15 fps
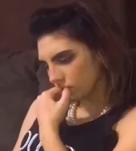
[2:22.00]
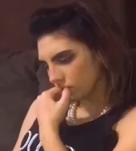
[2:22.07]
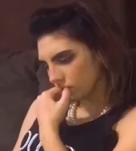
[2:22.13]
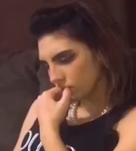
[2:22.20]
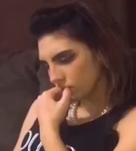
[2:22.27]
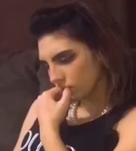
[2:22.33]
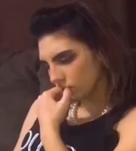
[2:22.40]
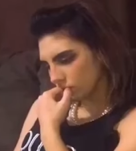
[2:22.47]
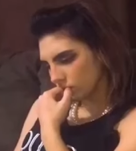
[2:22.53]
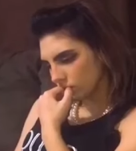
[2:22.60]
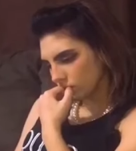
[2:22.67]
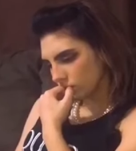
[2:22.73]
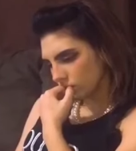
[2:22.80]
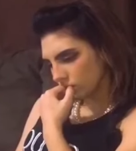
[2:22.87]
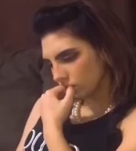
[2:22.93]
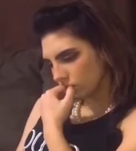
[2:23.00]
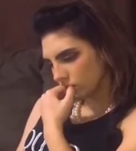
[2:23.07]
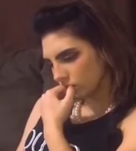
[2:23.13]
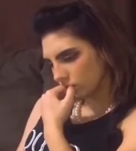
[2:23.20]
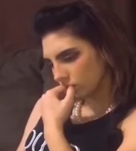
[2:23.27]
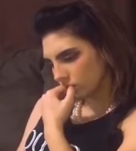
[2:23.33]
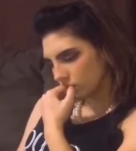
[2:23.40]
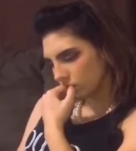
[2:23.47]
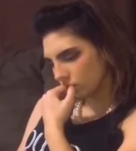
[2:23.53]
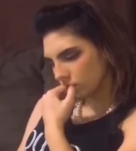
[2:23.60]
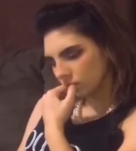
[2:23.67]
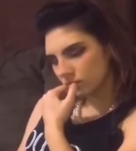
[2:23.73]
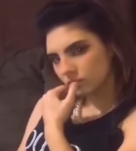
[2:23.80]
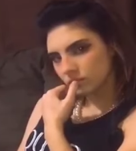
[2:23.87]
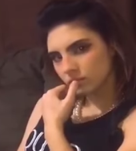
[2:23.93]

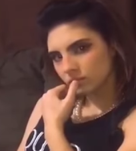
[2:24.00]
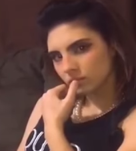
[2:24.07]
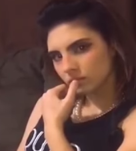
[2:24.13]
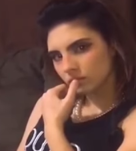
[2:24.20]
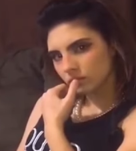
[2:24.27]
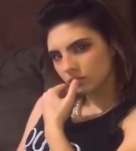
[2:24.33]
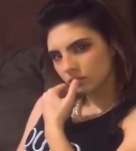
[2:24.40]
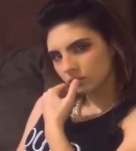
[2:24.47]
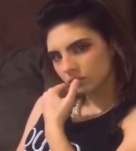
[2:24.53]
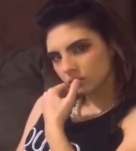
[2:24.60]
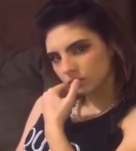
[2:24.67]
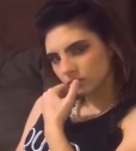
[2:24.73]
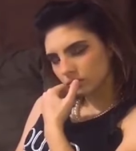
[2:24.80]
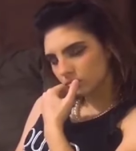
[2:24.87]
[no speech]